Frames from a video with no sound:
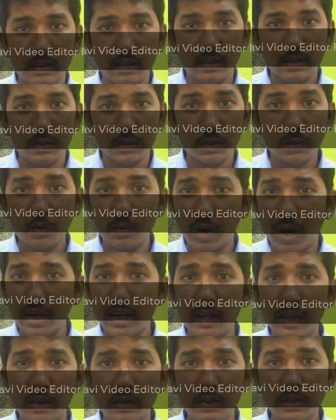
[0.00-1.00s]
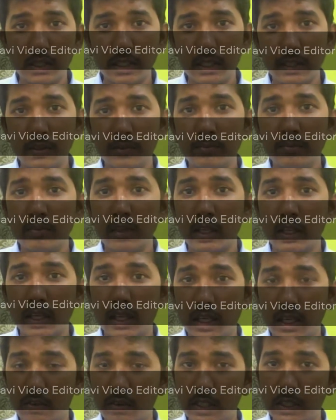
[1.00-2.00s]
So what I have seen, the
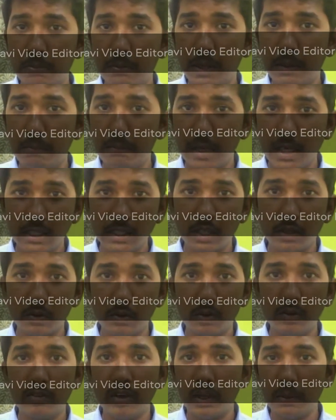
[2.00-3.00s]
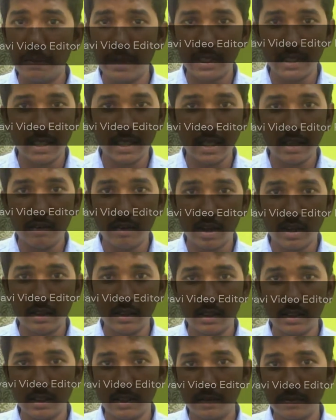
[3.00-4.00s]
keywords play major role while presenting our
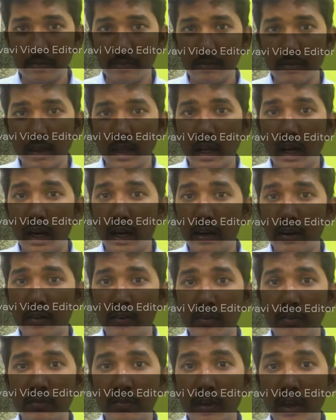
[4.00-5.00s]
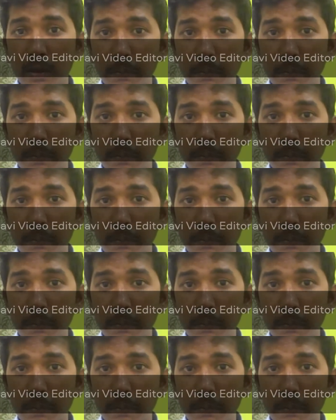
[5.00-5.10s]
answer, and where